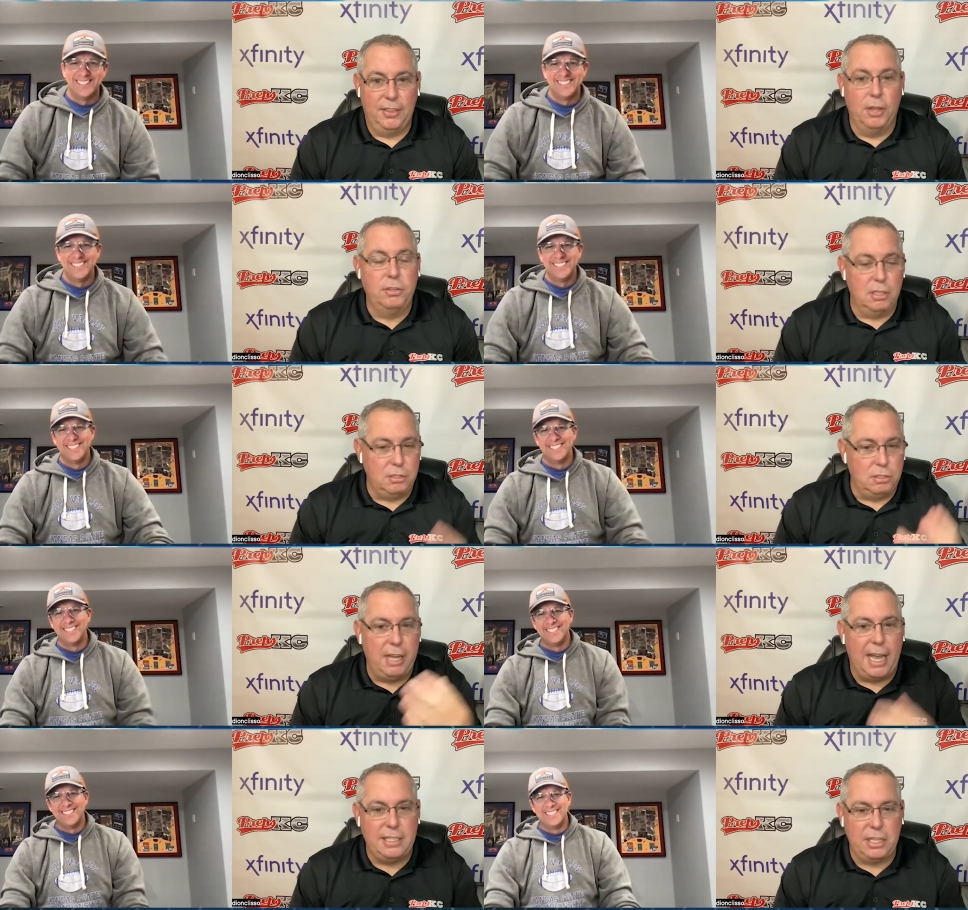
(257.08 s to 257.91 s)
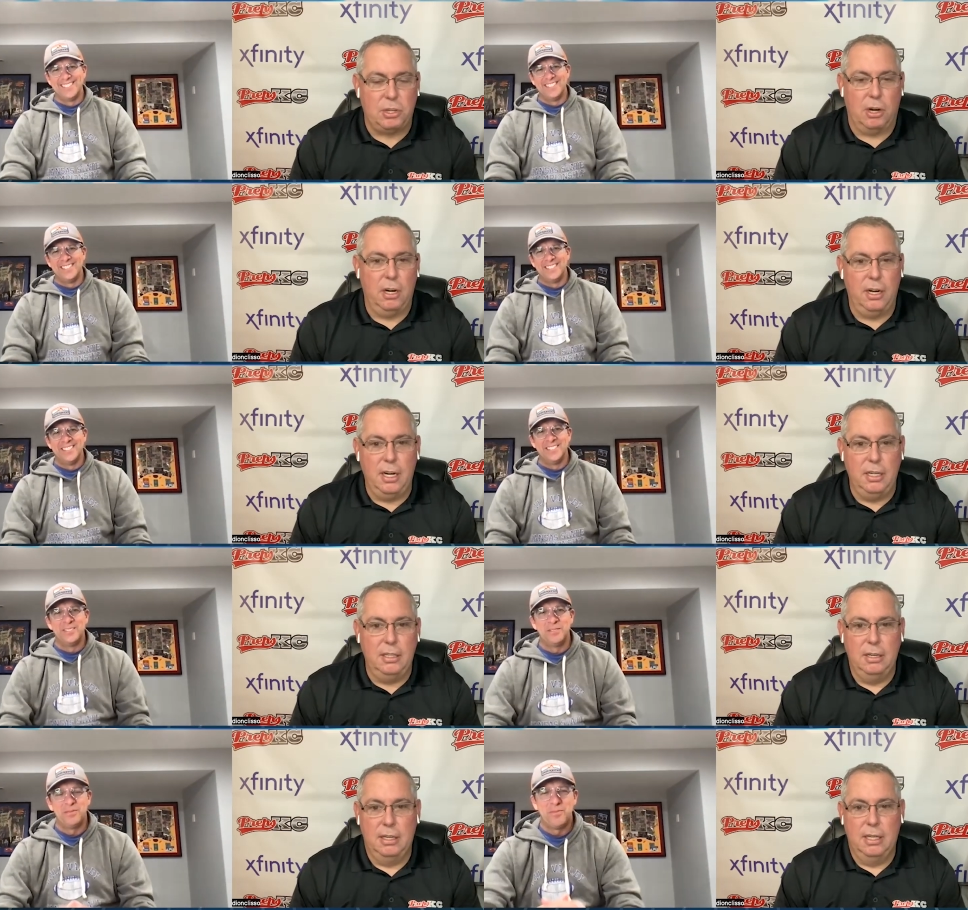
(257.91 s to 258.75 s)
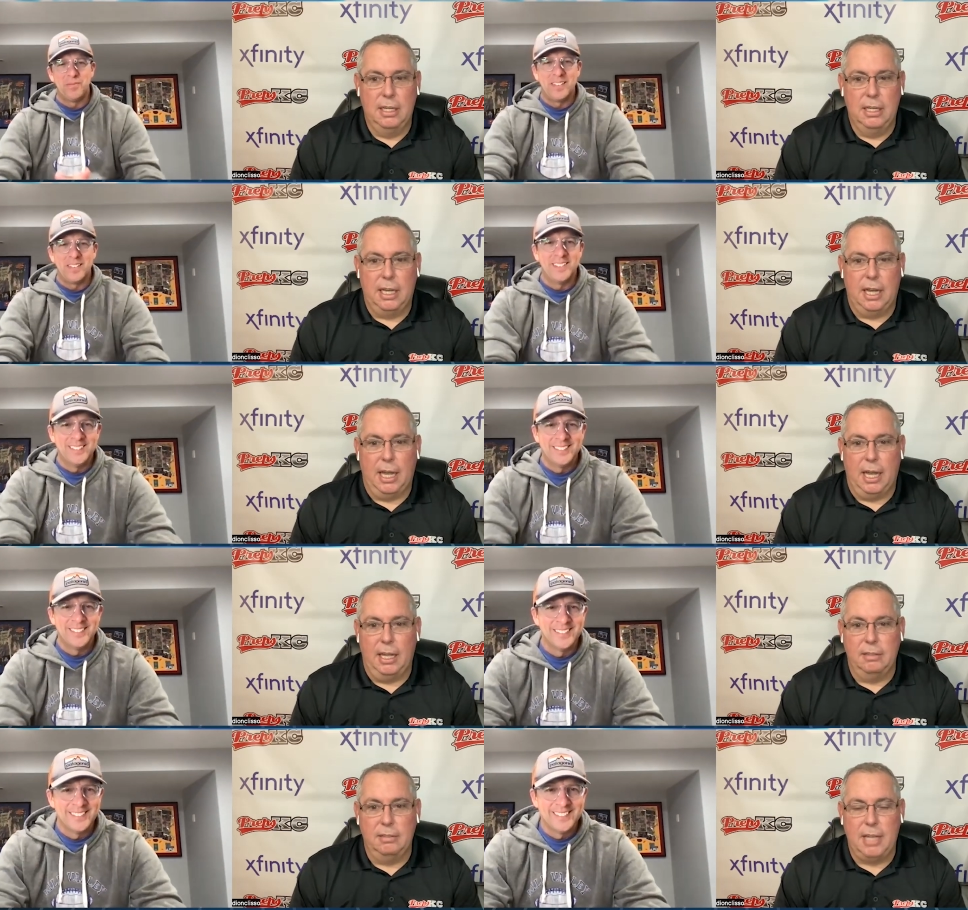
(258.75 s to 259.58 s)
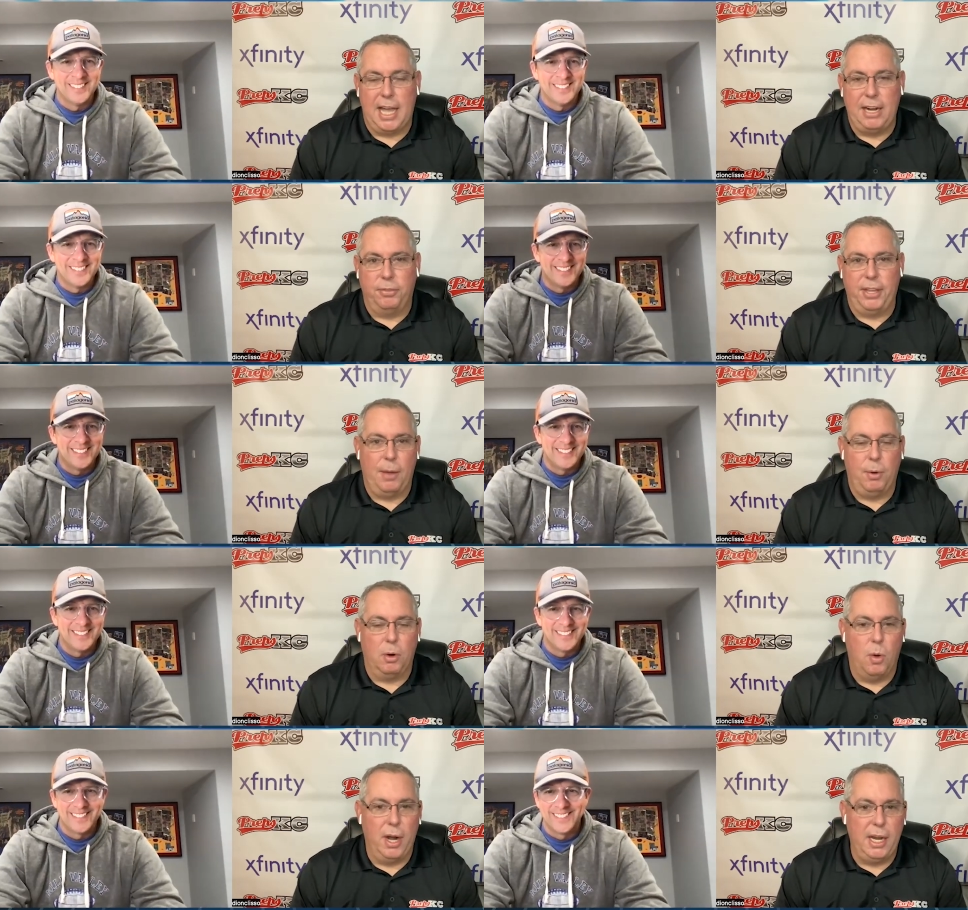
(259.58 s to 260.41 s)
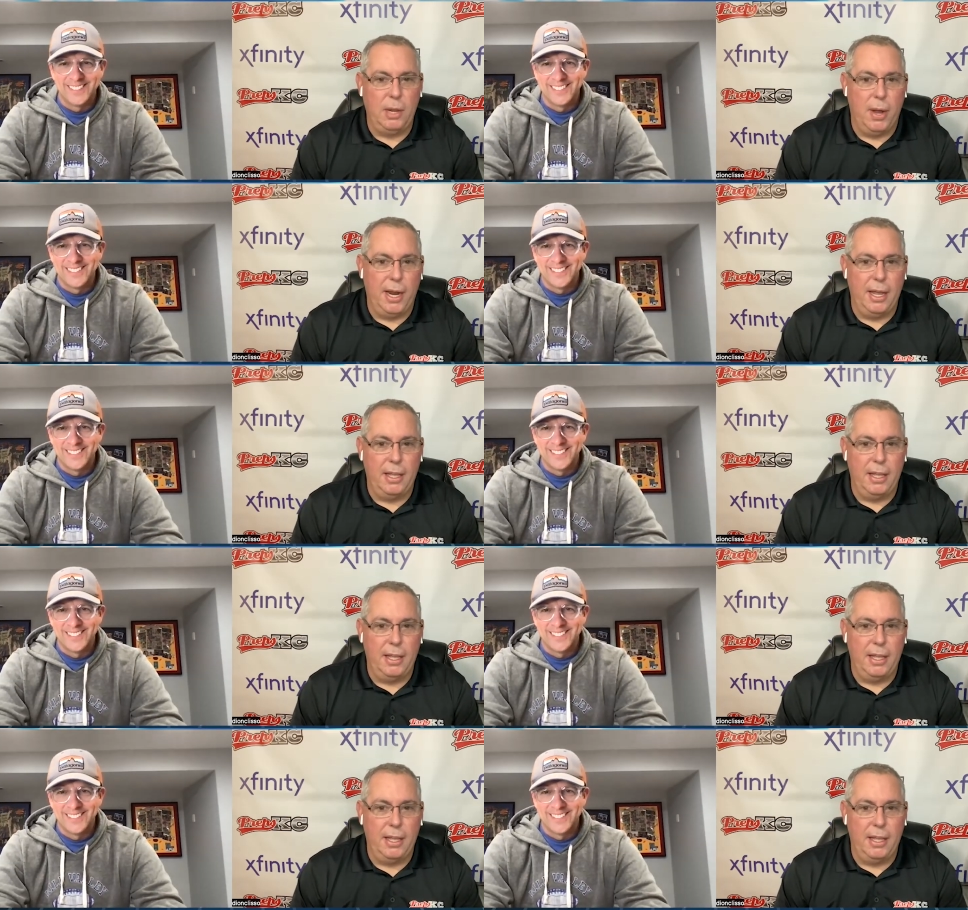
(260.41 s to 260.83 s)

Speaker 1: Those are the two guys I started. And uh, I don't think I would have won anyway.